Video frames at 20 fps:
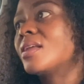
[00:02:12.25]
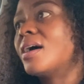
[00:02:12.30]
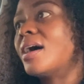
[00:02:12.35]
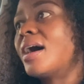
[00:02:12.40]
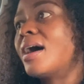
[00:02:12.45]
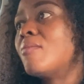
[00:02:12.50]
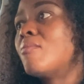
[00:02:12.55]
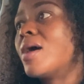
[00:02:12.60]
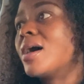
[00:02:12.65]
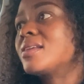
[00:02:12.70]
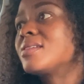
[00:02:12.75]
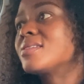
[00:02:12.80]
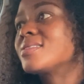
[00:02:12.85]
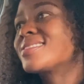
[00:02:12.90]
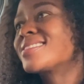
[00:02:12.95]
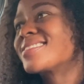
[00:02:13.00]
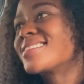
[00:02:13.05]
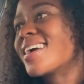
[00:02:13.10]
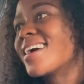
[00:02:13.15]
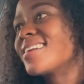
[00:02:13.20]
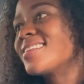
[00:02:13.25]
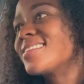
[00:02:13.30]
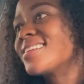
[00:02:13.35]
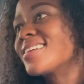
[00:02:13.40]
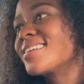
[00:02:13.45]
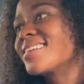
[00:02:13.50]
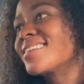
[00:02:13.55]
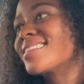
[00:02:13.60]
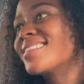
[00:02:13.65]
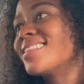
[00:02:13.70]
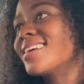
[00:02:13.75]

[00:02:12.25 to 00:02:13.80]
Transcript: I'm understanding